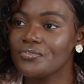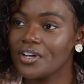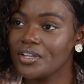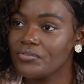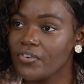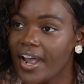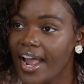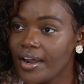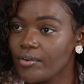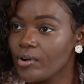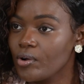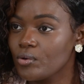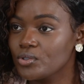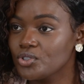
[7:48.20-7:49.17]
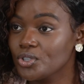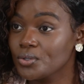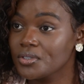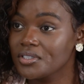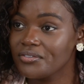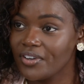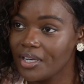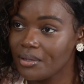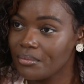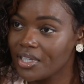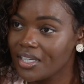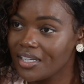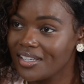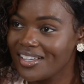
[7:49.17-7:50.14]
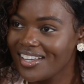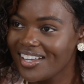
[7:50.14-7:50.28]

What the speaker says: Fund for Agricultural Development.